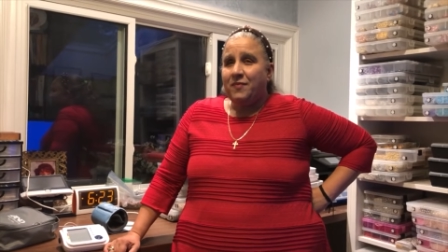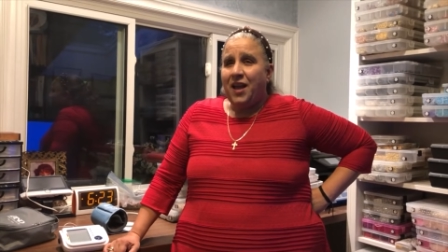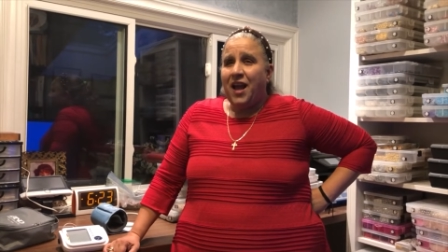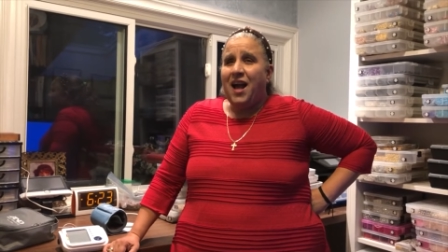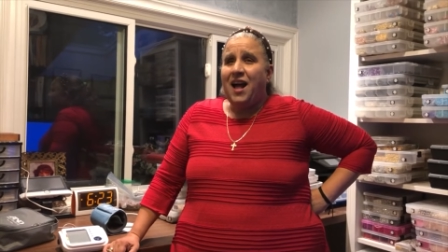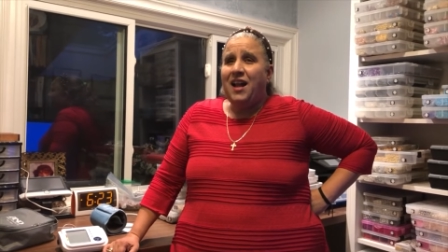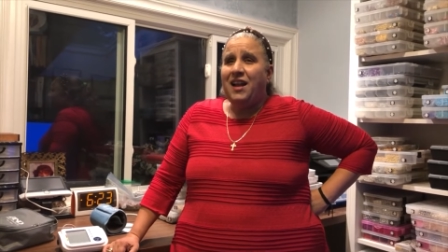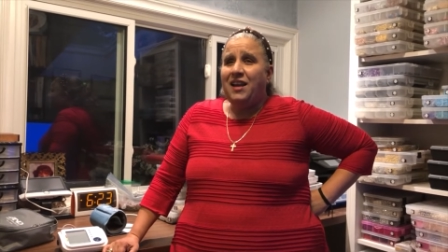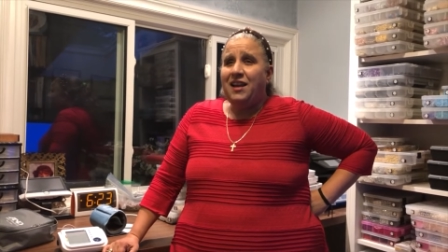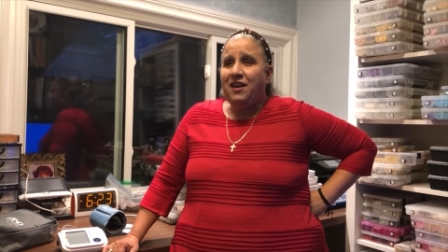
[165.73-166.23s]

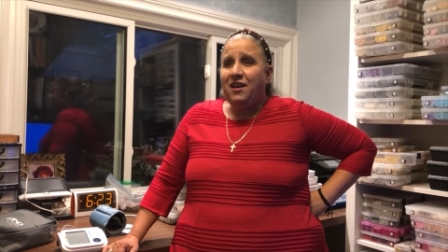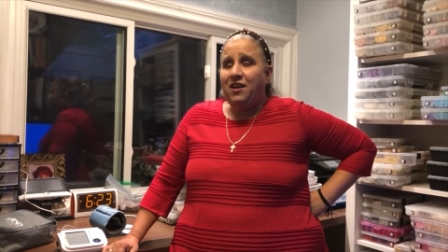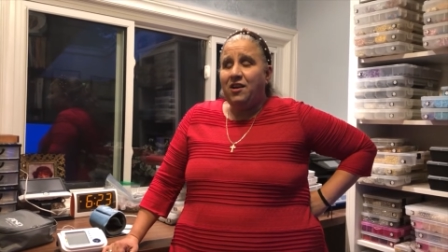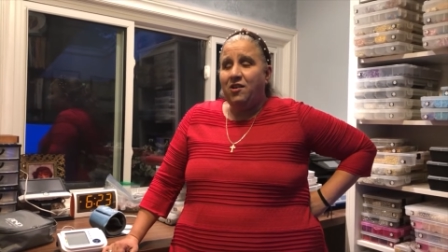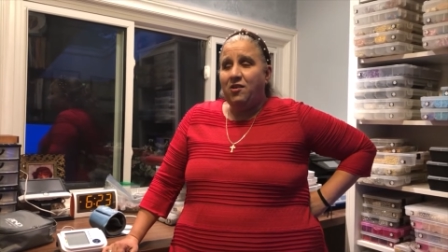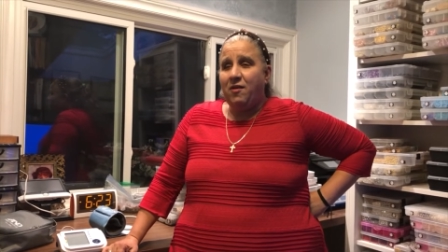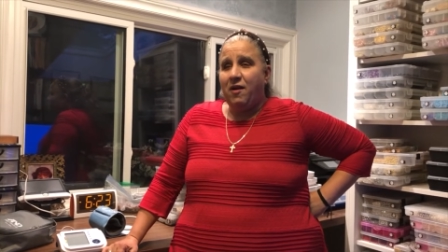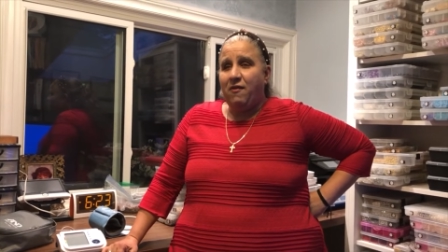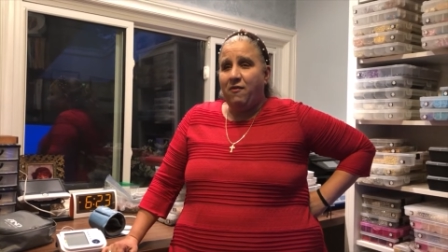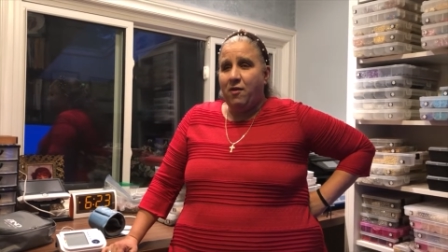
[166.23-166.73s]

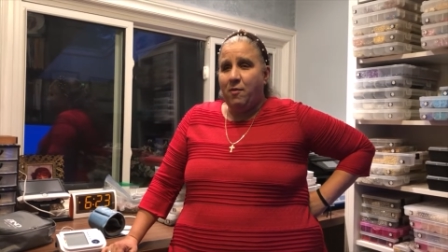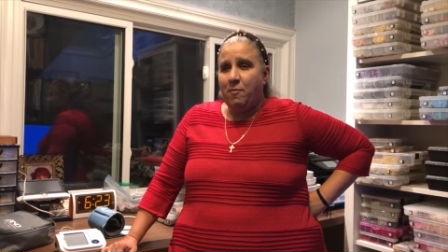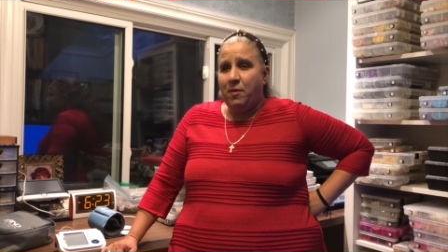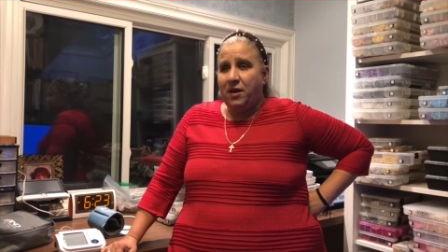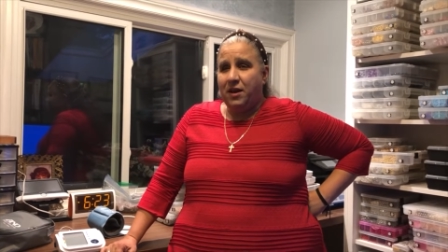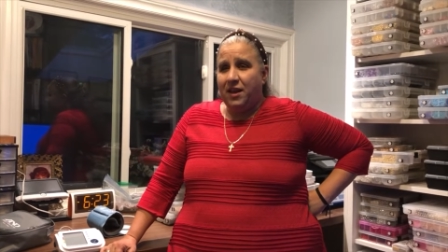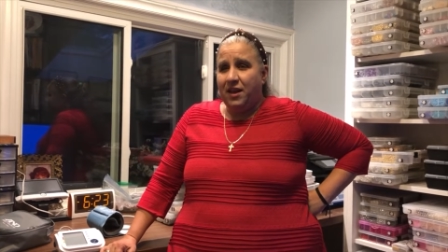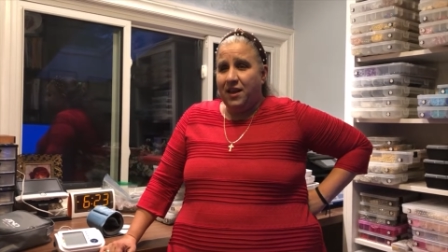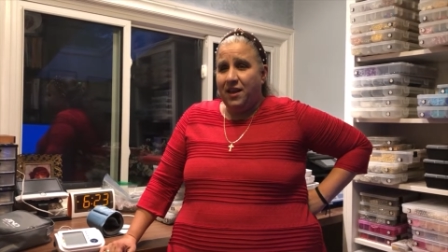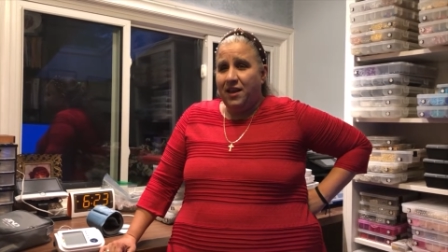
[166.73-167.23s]
Hello,
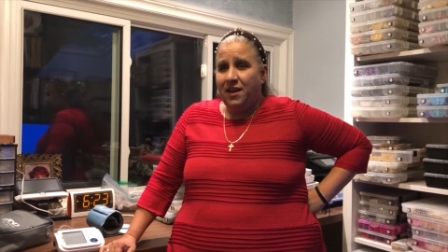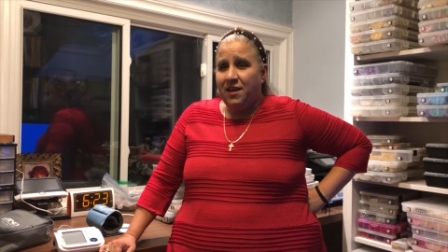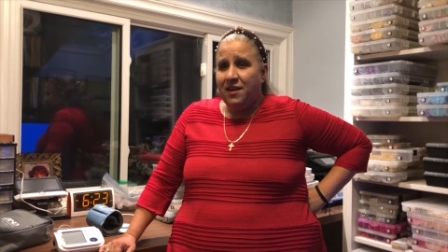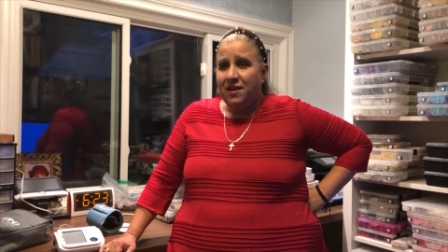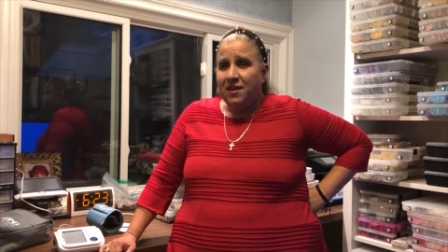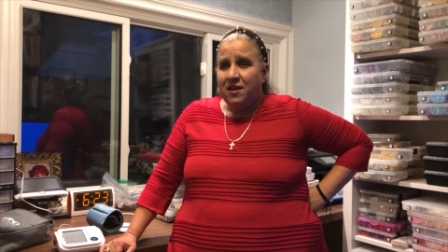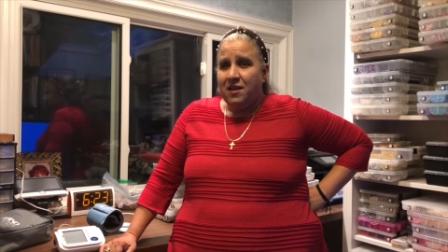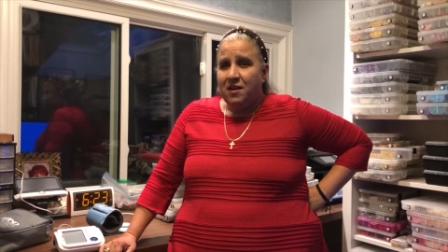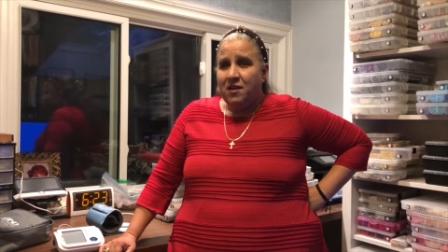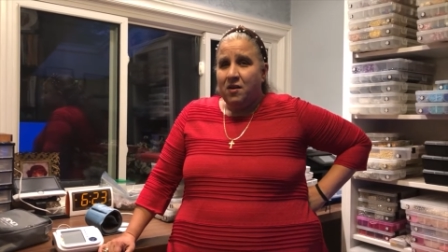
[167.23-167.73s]
everybody.
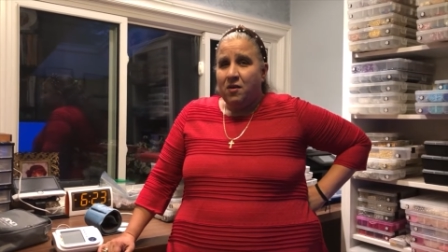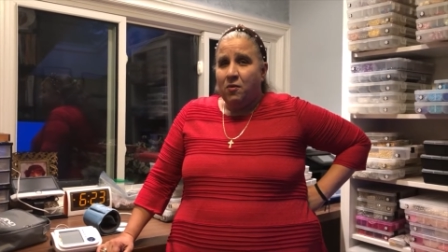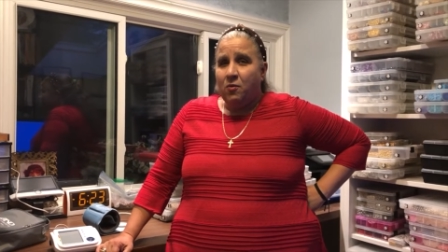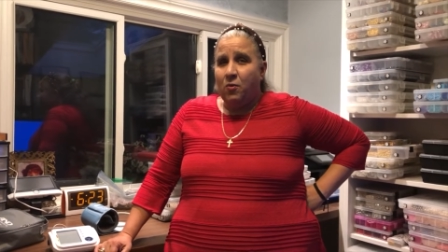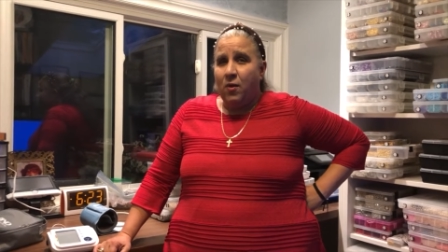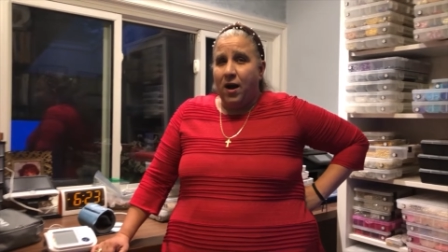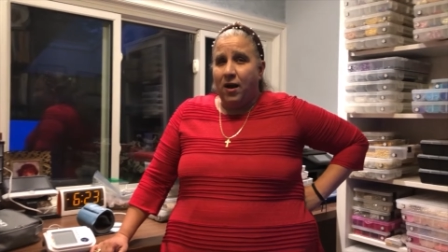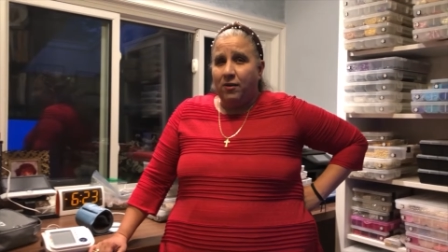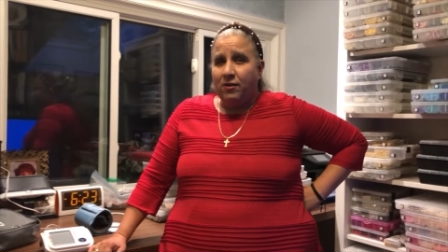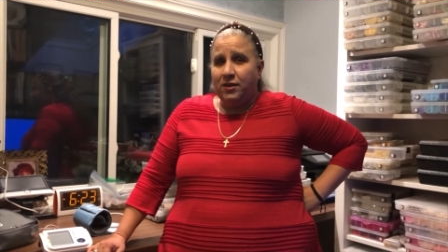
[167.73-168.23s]

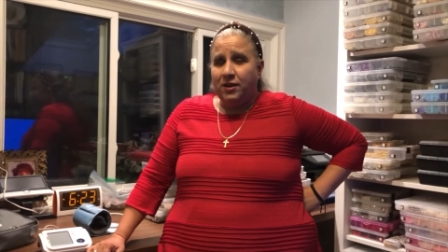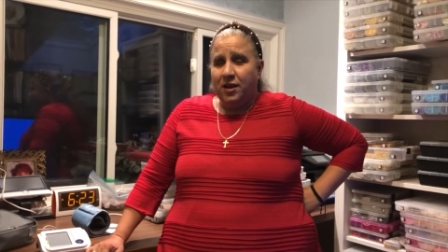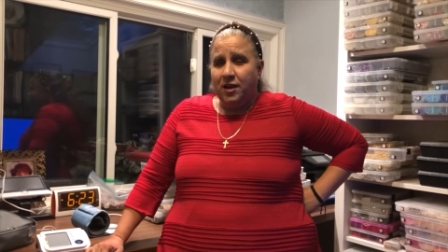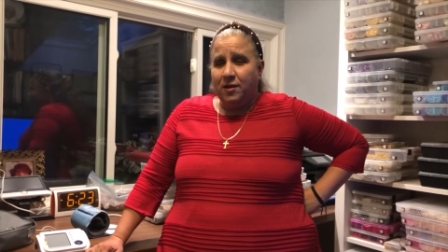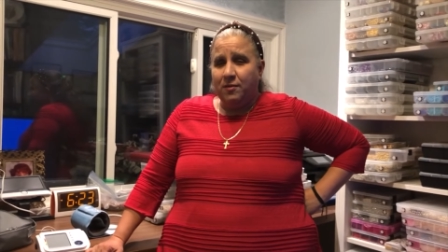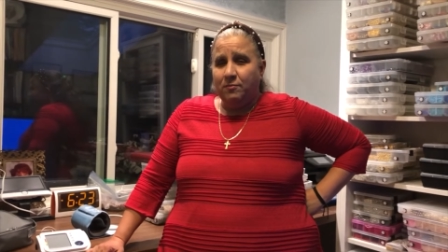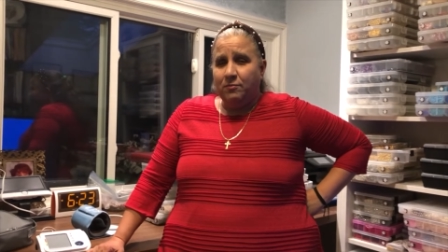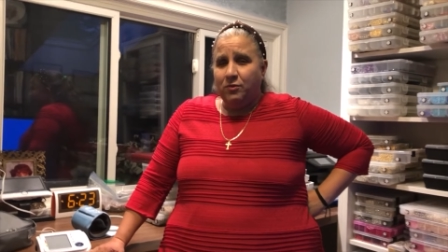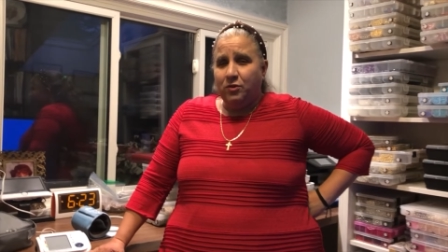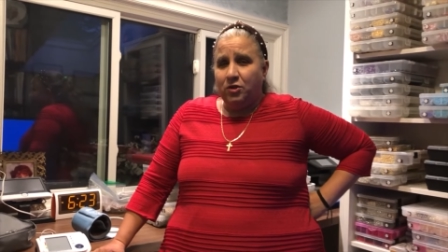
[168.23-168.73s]

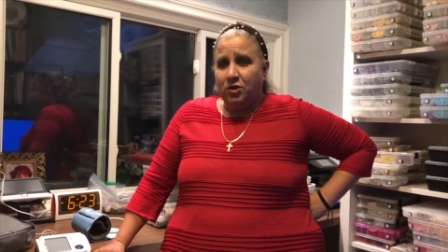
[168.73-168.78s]
Welcome